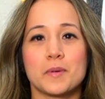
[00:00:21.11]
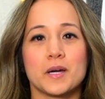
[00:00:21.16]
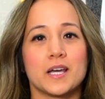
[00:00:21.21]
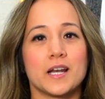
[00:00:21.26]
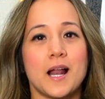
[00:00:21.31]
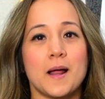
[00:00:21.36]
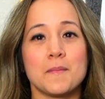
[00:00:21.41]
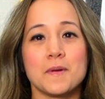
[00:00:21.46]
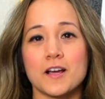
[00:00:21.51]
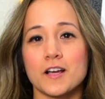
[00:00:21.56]

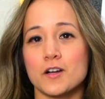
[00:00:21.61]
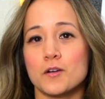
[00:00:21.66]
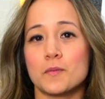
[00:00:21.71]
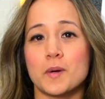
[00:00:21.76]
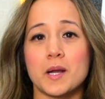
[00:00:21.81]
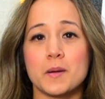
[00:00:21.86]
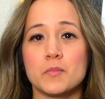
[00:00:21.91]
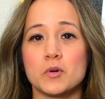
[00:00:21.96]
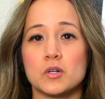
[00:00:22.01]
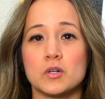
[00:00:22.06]
but I'm not gonna
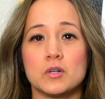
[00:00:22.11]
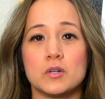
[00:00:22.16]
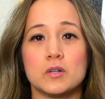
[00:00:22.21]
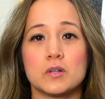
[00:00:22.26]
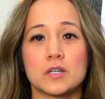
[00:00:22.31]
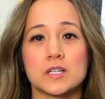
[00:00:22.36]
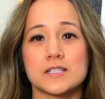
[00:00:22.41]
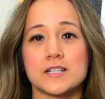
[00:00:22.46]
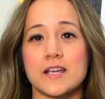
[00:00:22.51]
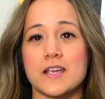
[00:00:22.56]
ramble
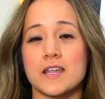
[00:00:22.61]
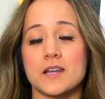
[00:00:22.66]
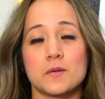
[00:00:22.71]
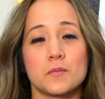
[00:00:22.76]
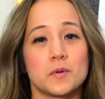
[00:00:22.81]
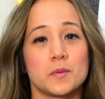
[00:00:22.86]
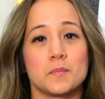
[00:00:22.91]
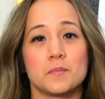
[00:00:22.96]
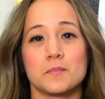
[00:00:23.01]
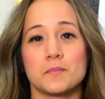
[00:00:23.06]
because I hate it
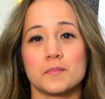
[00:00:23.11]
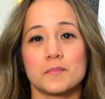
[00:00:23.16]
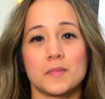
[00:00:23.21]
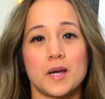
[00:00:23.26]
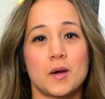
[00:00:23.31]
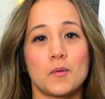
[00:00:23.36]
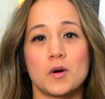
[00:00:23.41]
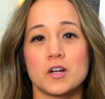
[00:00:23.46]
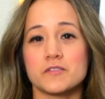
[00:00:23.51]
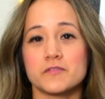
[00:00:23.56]
when
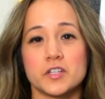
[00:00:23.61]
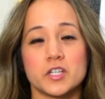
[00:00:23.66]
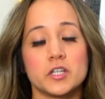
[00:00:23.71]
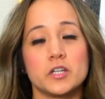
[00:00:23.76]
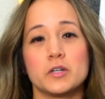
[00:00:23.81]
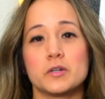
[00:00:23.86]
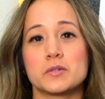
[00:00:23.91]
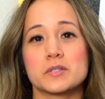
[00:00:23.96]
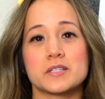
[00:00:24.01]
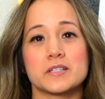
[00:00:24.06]
I watch
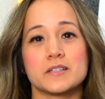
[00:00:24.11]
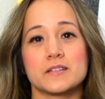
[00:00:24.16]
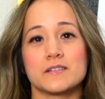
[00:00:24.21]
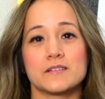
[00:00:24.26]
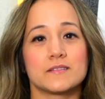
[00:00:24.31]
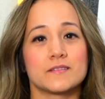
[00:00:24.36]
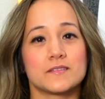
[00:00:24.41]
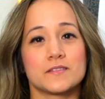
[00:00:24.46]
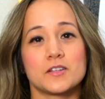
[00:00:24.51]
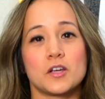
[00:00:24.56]
videos
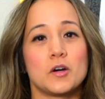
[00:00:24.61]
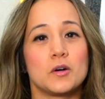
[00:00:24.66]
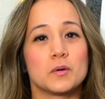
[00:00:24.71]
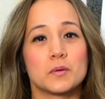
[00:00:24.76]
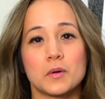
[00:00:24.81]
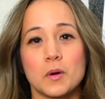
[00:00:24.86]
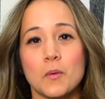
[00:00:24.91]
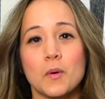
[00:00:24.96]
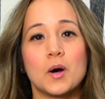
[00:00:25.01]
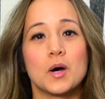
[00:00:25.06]
and y'all
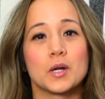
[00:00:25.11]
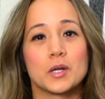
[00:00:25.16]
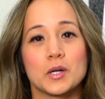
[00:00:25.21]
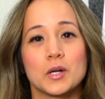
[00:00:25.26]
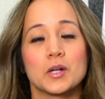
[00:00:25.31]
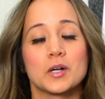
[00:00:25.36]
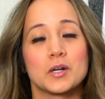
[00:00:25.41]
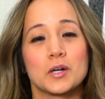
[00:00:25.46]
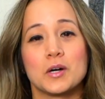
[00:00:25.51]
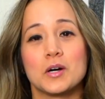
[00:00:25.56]
go on and
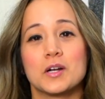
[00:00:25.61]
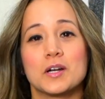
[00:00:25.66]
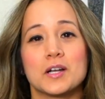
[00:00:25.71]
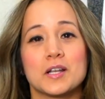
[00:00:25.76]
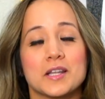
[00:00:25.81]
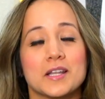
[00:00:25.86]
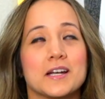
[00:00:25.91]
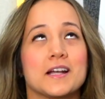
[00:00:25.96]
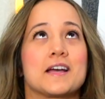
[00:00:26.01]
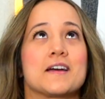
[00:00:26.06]
on and on,
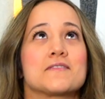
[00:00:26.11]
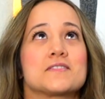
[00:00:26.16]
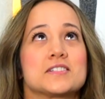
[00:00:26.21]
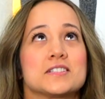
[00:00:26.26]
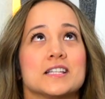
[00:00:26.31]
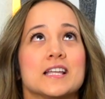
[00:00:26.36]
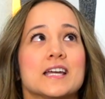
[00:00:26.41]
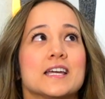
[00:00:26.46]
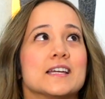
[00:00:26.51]
and then I have to